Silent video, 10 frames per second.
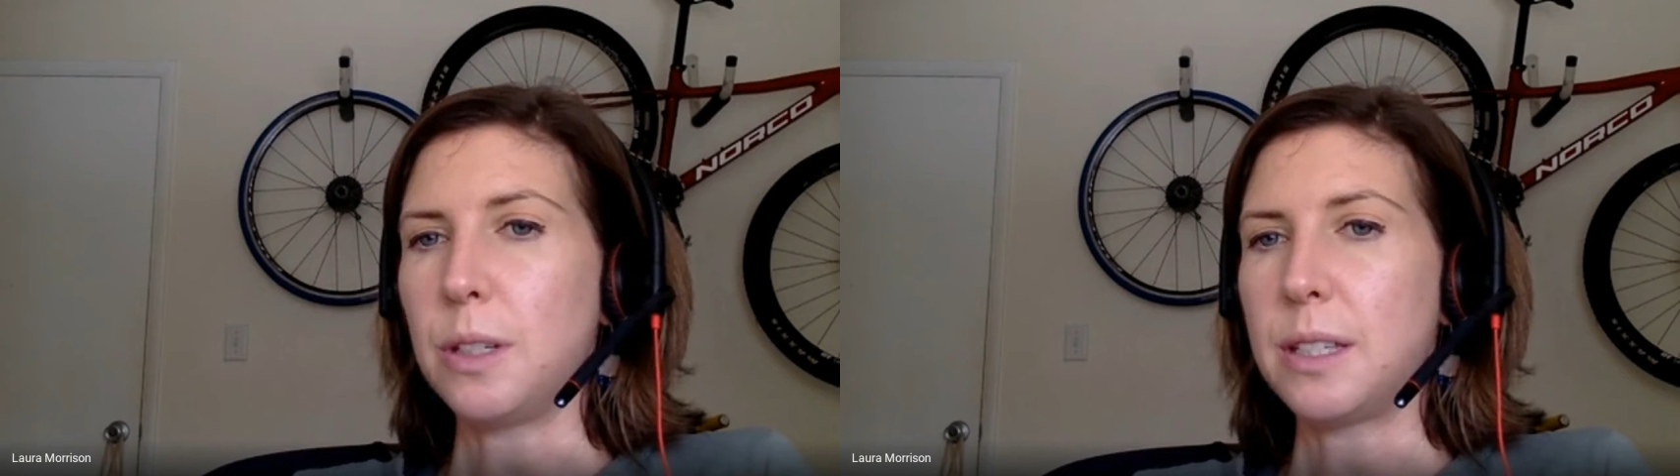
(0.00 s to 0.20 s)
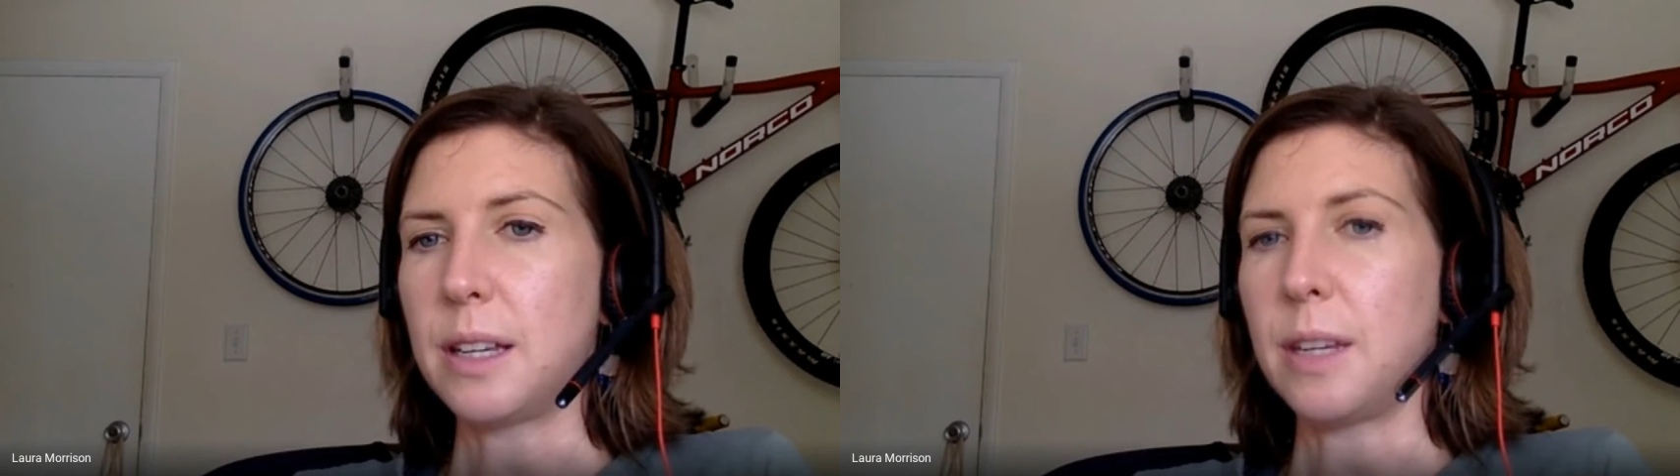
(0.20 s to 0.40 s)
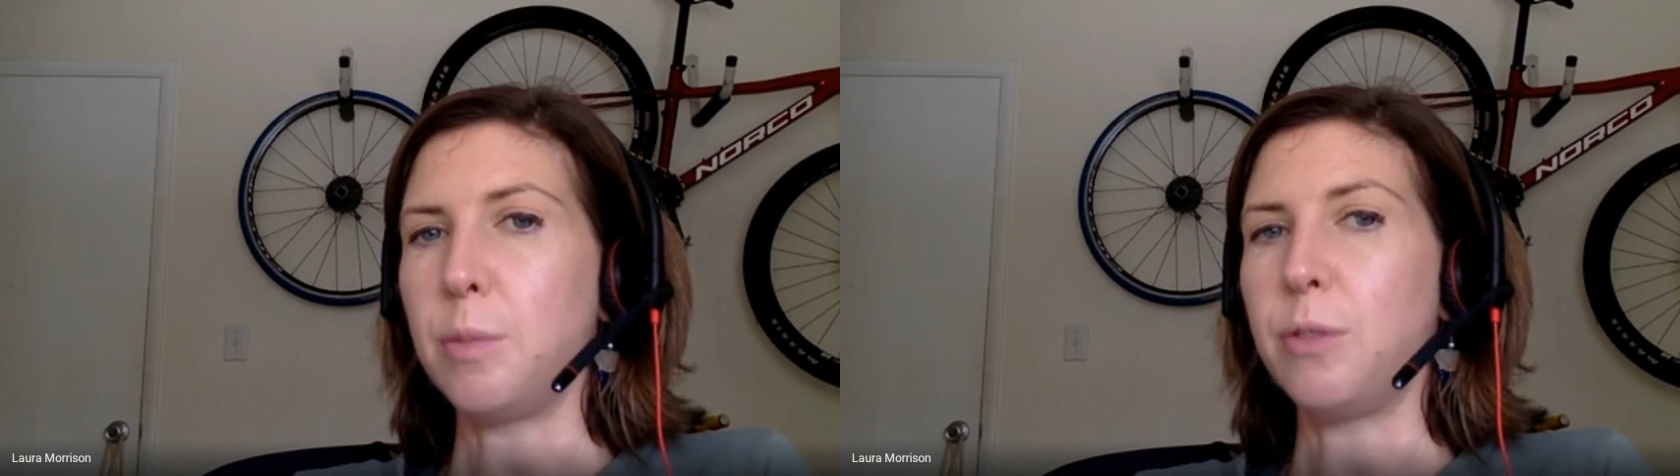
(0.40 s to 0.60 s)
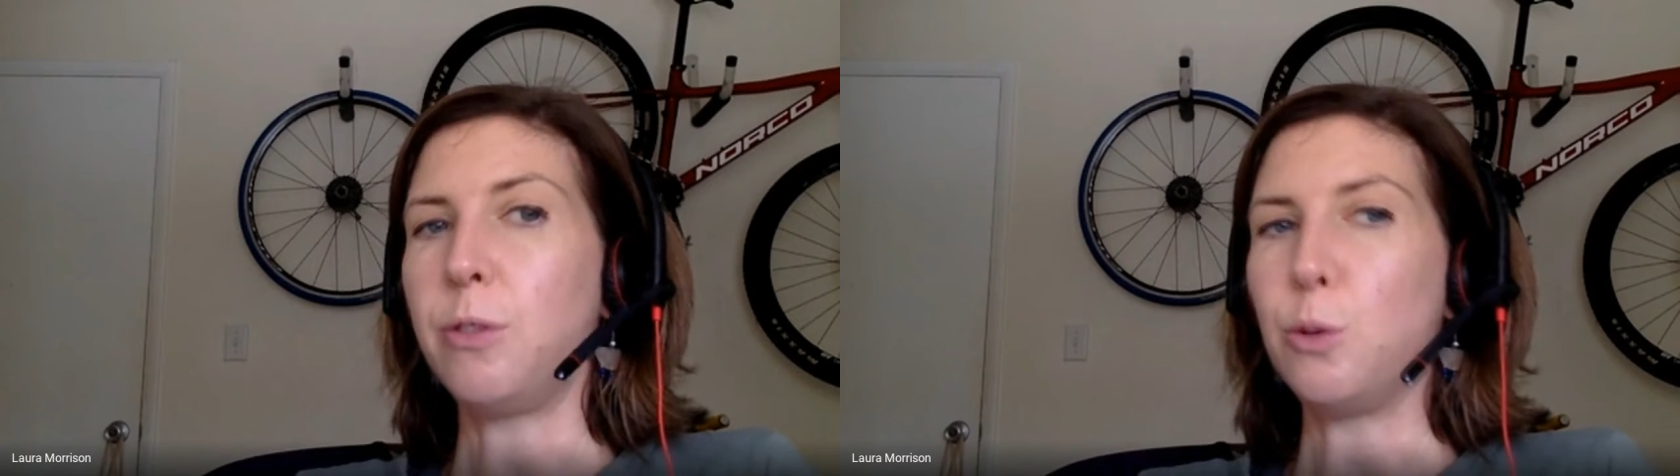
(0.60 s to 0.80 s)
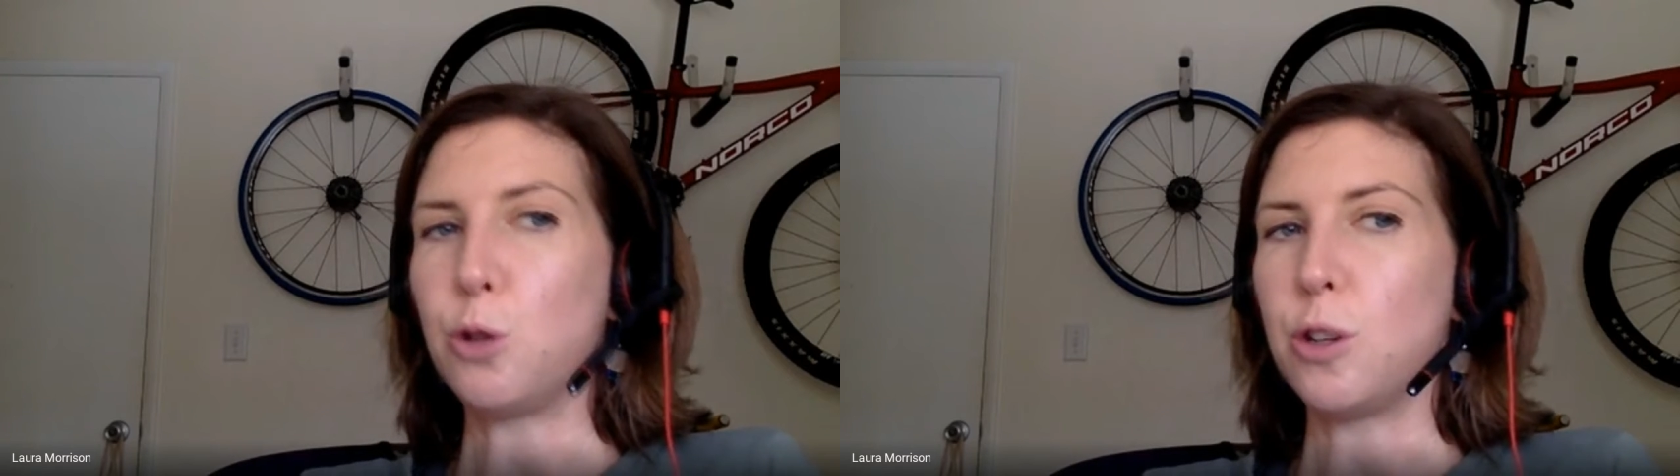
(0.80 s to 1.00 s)
set up a
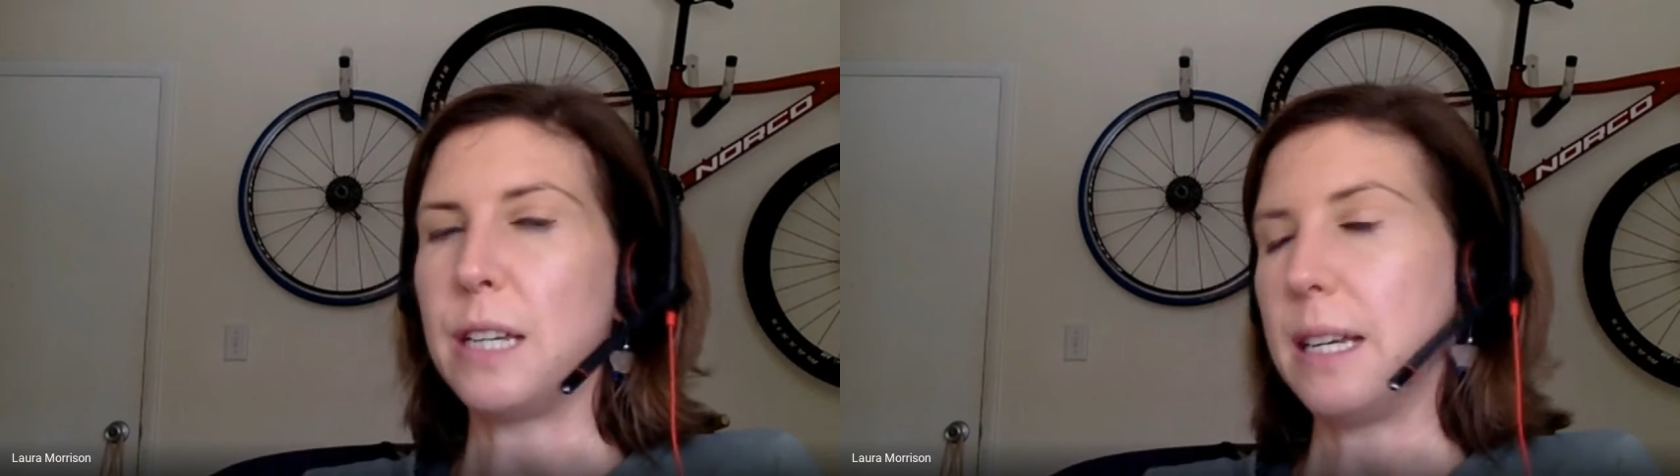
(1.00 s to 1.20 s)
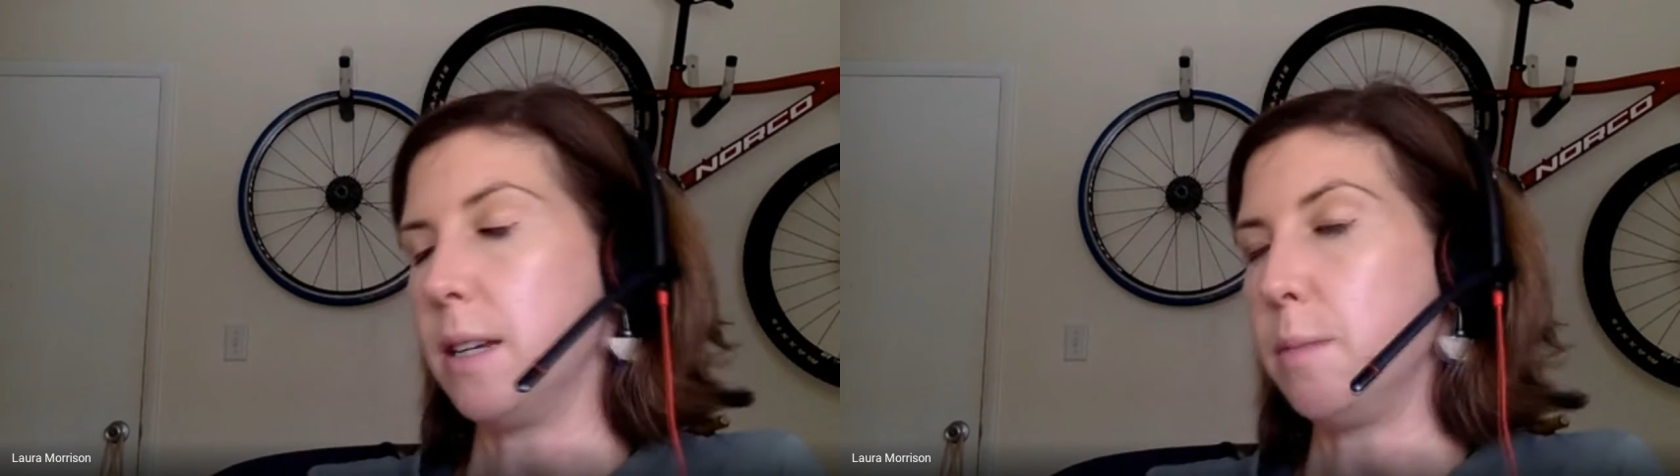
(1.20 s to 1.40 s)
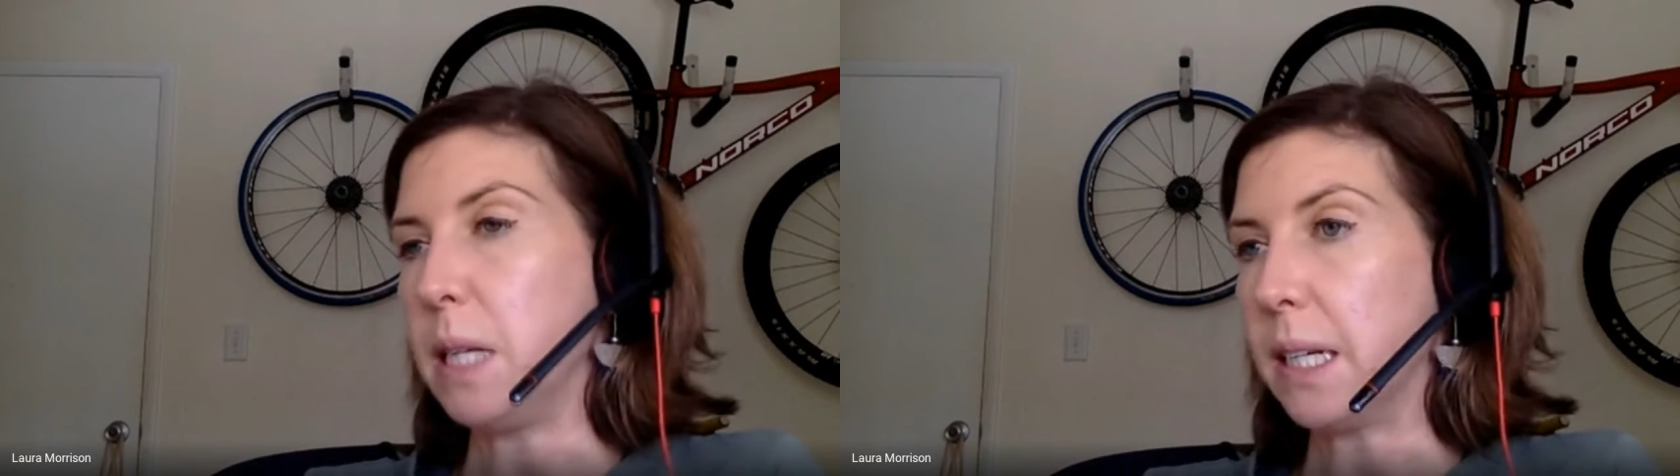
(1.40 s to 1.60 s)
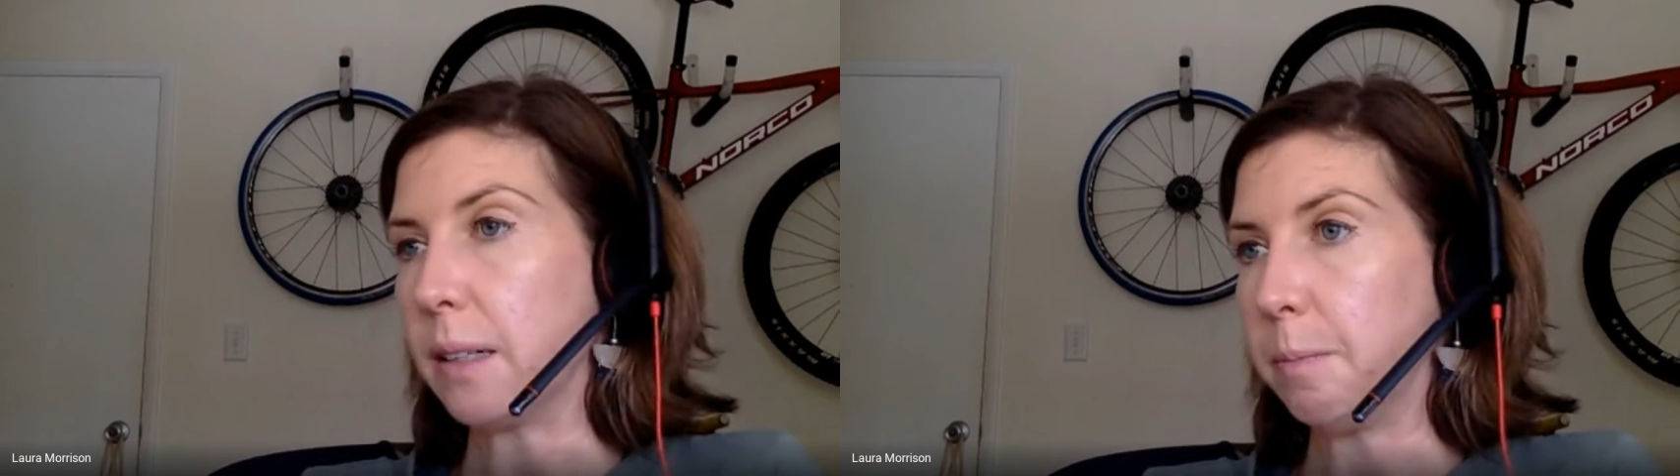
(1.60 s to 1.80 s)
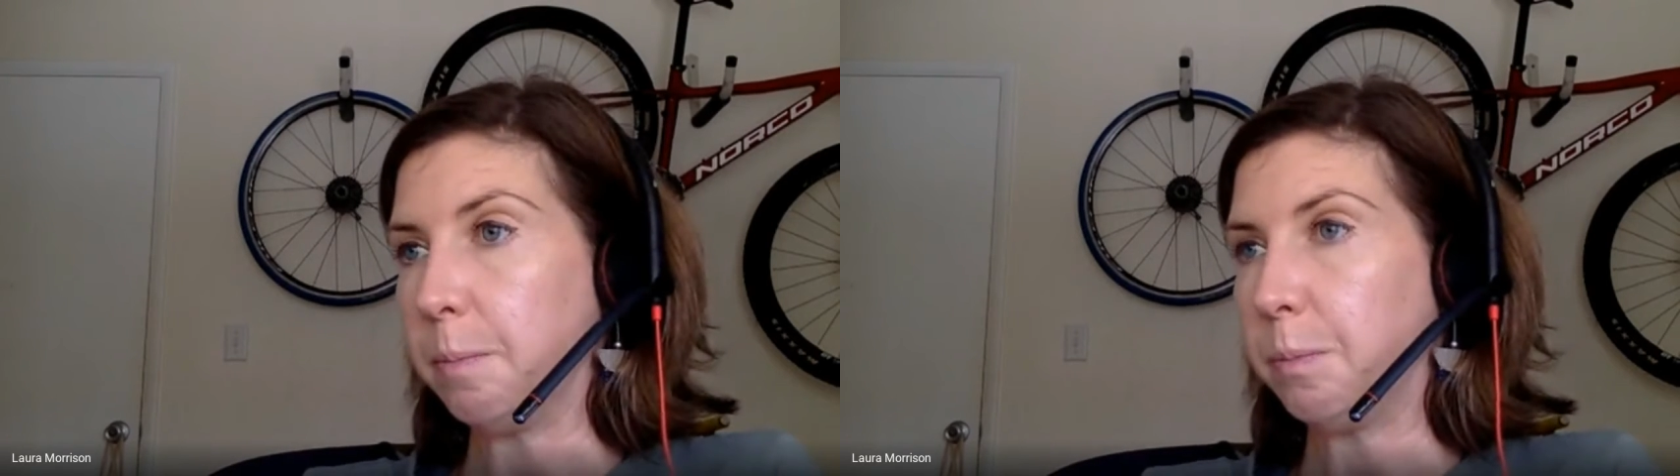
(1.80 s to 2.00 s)
future dated meeting.